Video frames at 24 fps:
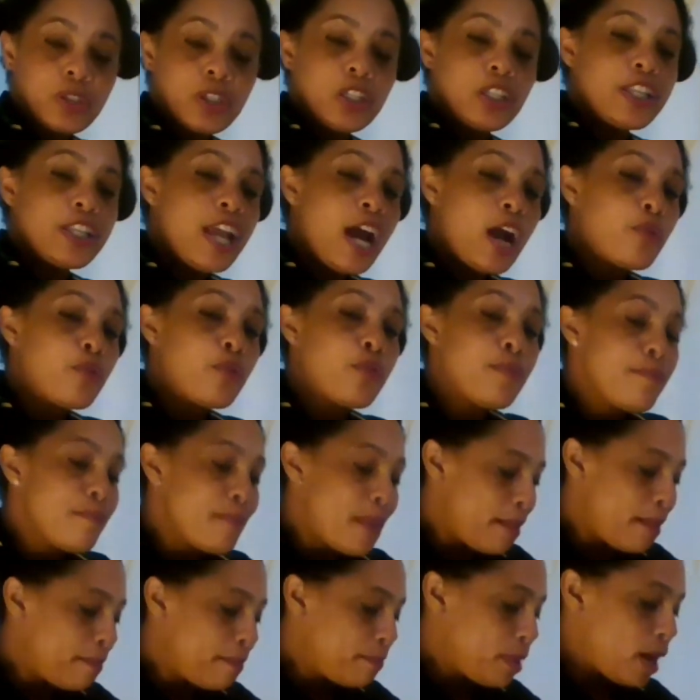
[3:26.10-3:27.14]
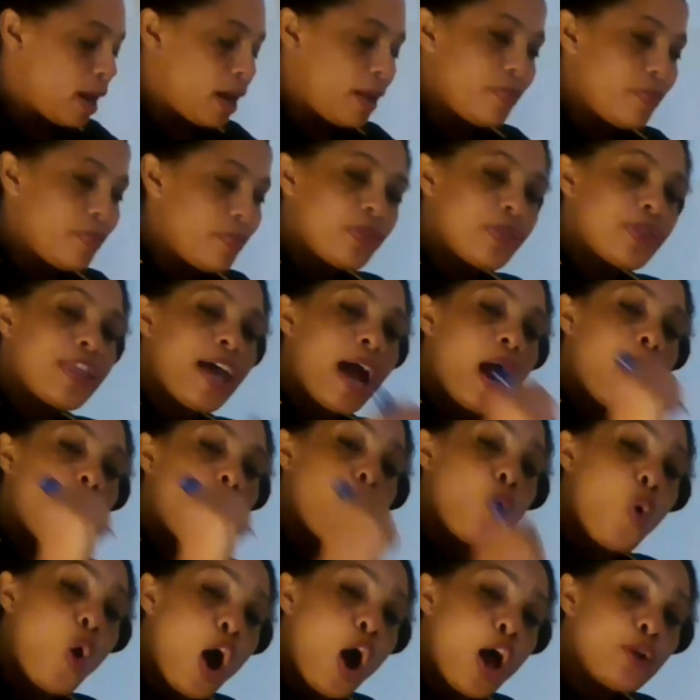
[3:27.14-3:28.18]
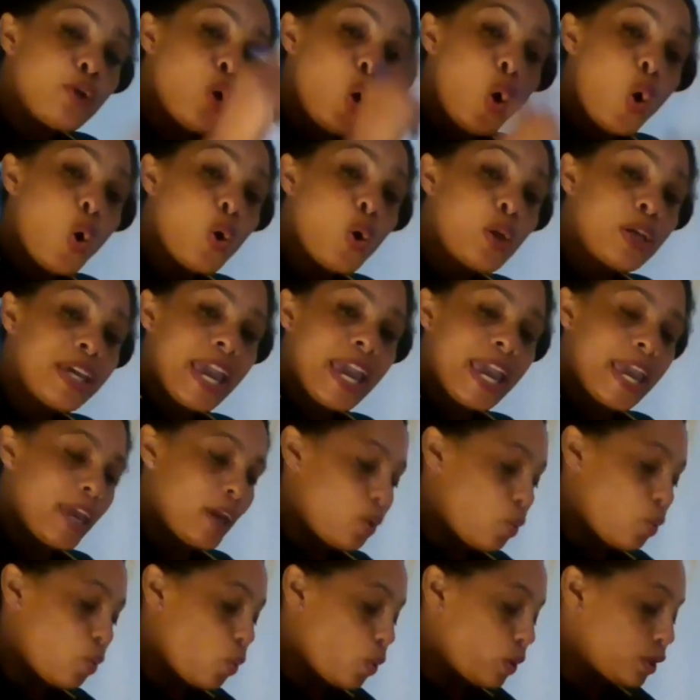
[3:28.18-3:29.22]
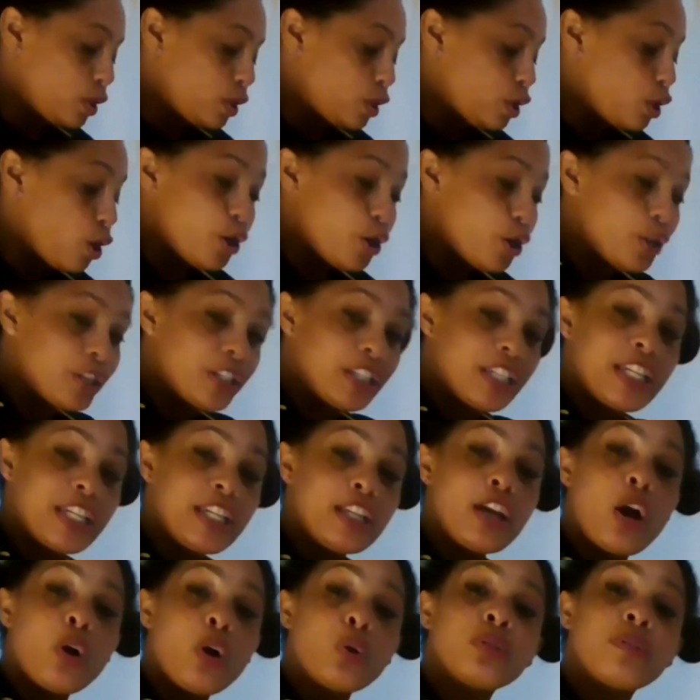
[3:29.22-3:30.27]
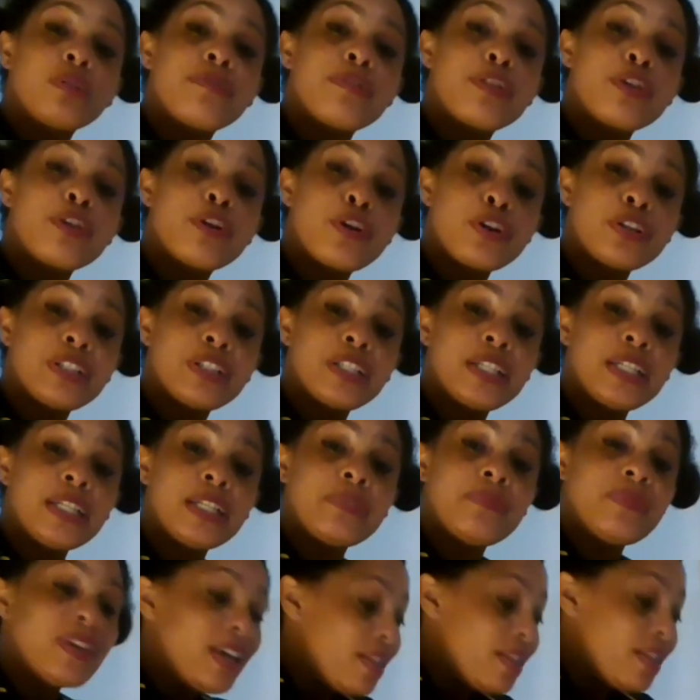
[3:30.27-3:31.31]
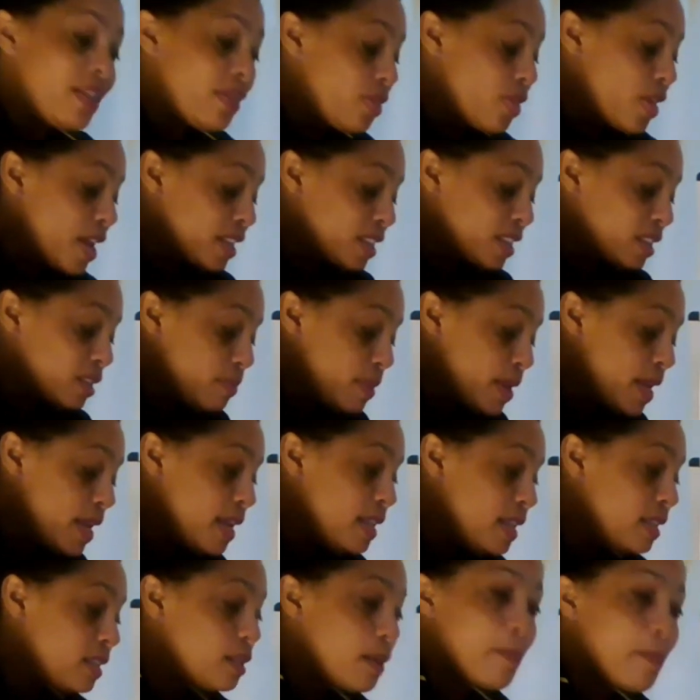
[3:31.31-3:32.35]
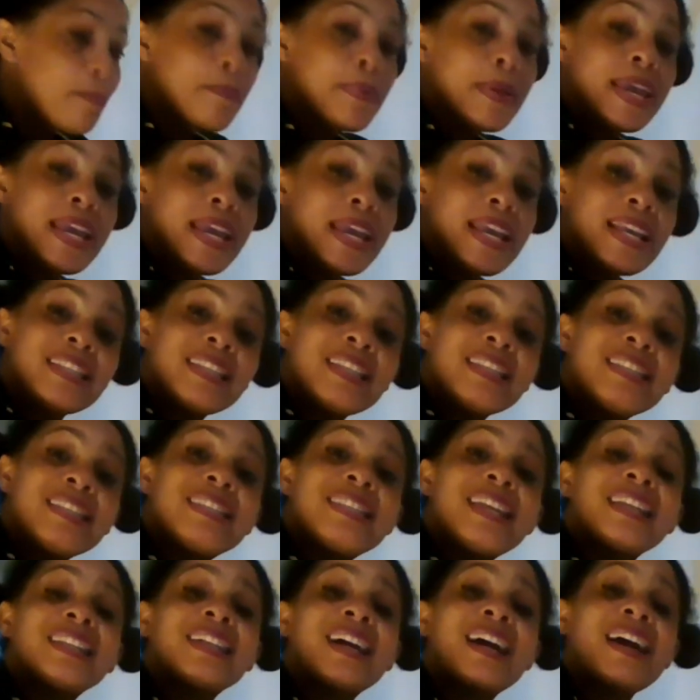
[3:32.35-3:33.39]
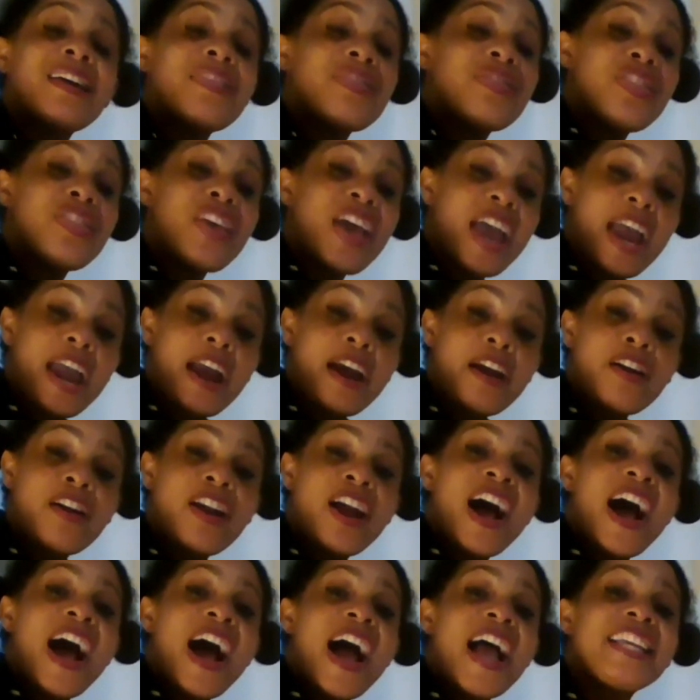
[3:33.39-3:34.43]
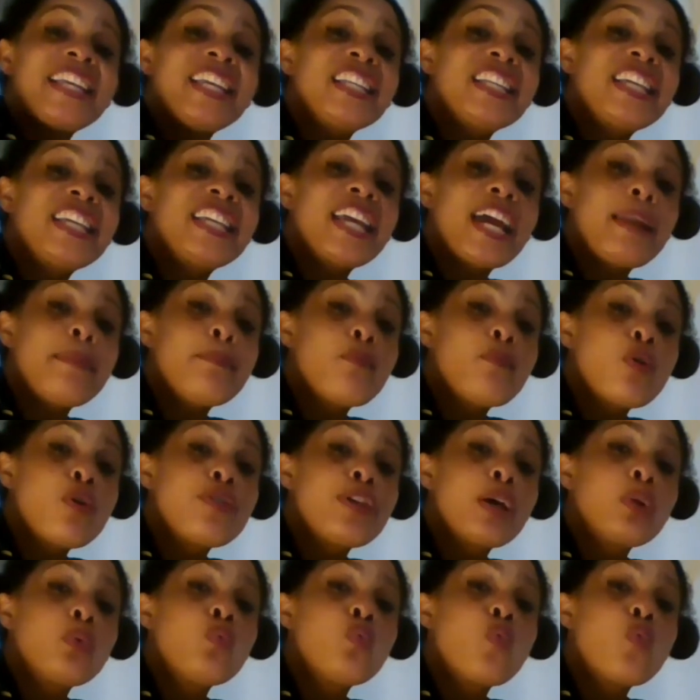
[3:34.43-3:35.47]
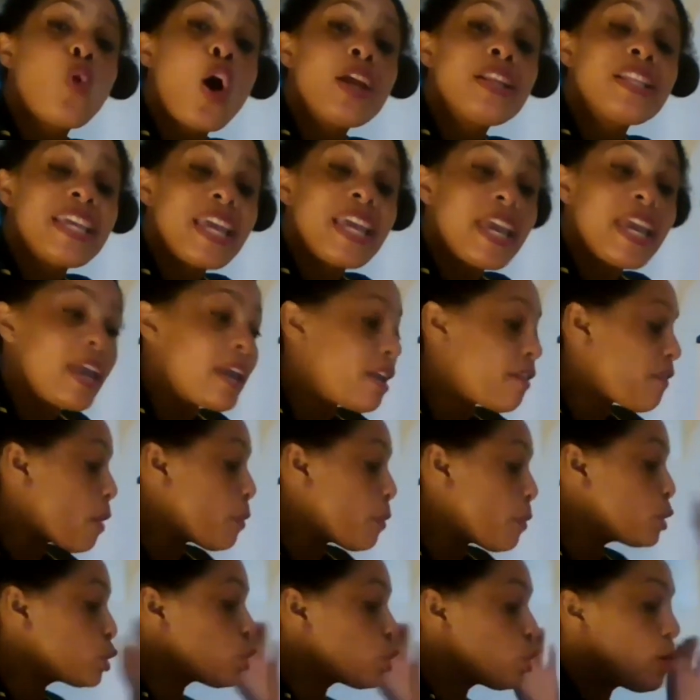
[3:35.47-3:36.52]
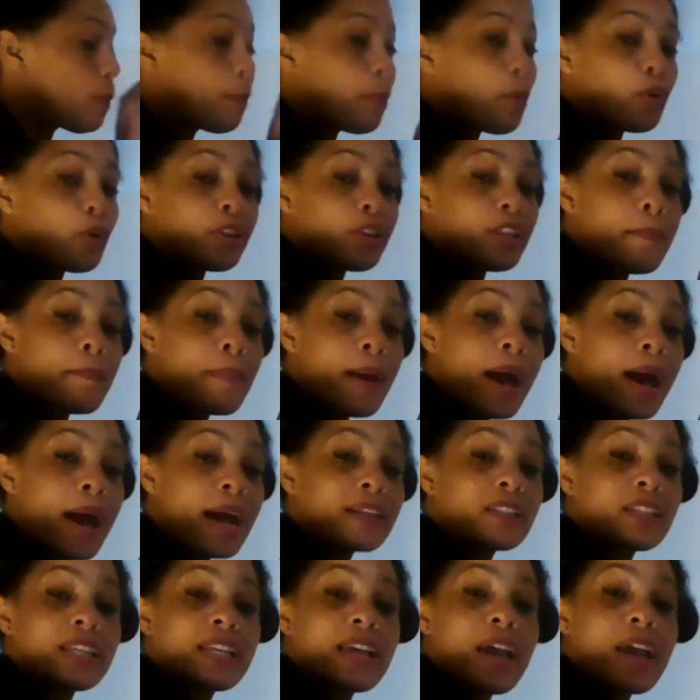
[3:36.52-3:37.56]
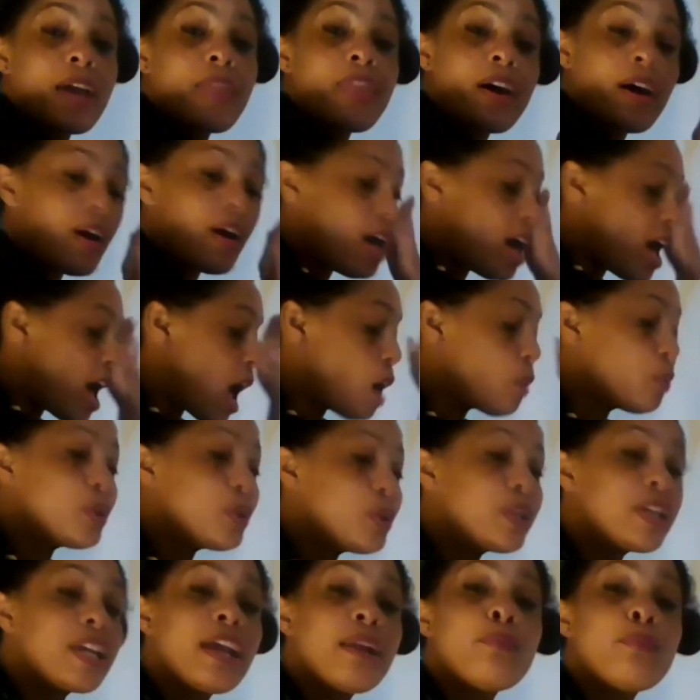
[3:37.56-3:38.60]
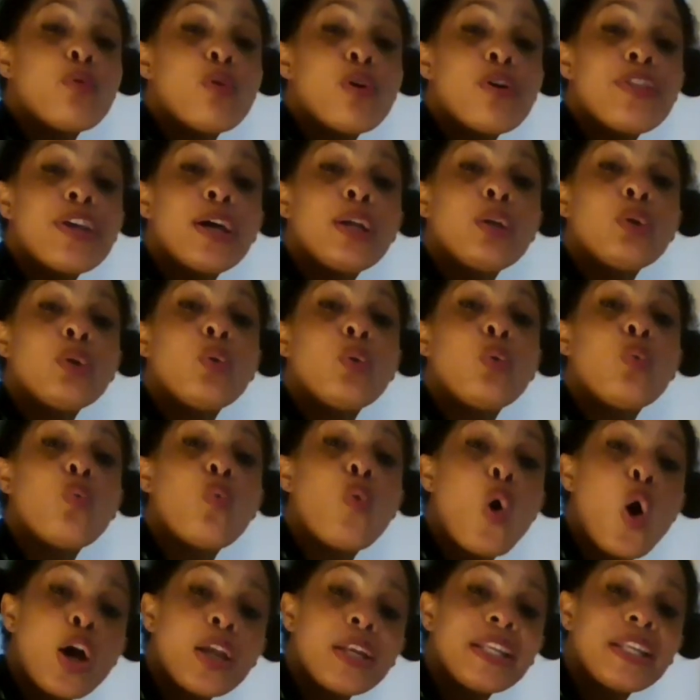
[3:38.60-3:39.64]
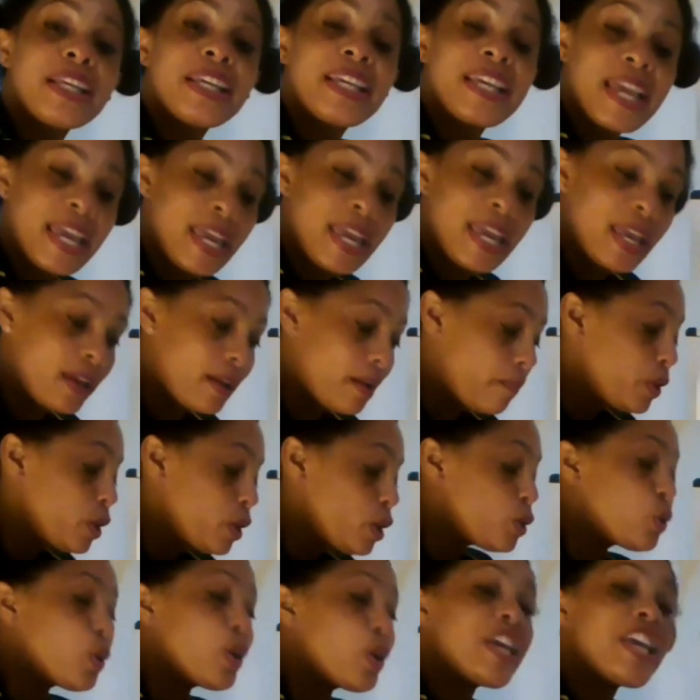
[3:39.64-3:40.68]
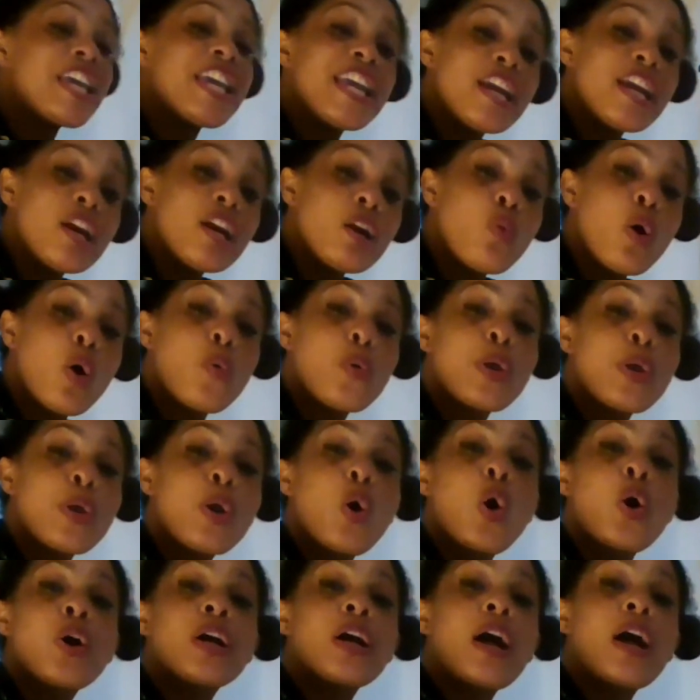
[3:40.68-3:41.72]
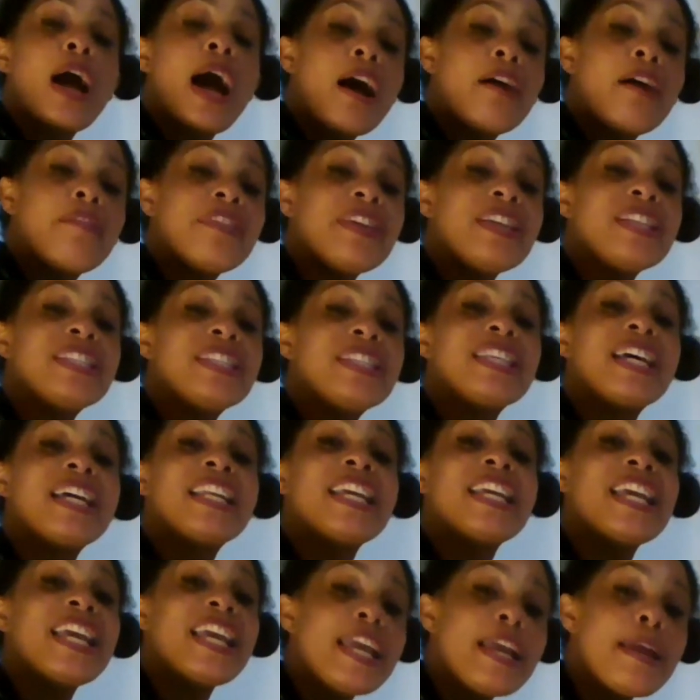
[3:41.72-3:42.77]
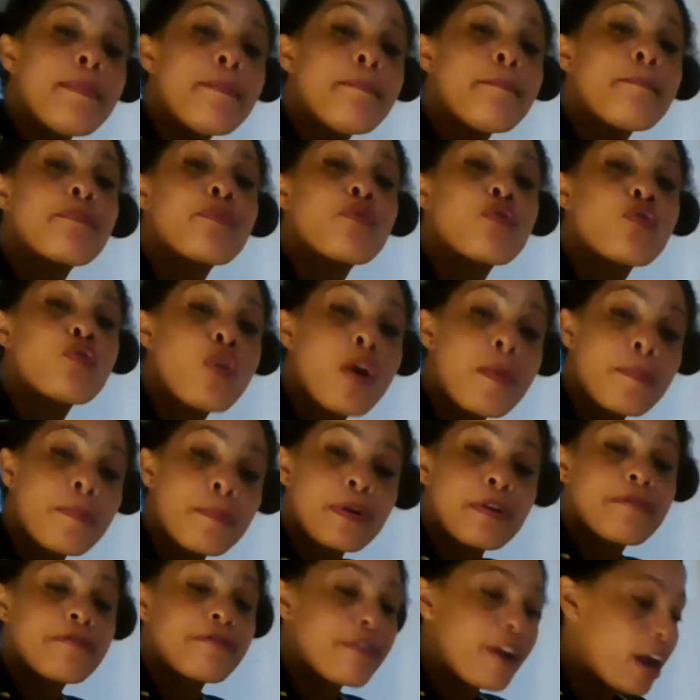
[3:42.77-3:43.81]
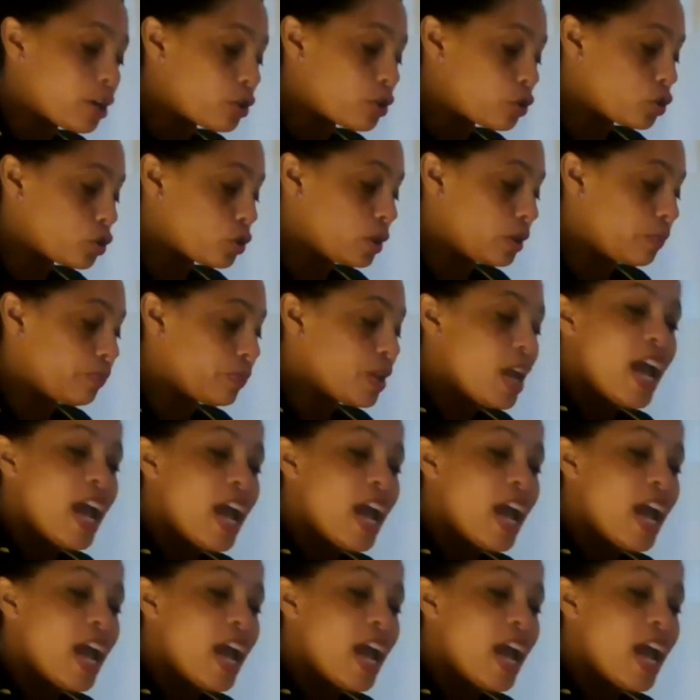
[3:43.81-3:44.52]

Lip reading: Now remember that 1 whole cake was 13 out of 13. This means the pieces that are there, I can get more than 1 cake. If I was going to put them back together, I would get more than 1 cake. So here what we all have is an improper fraction.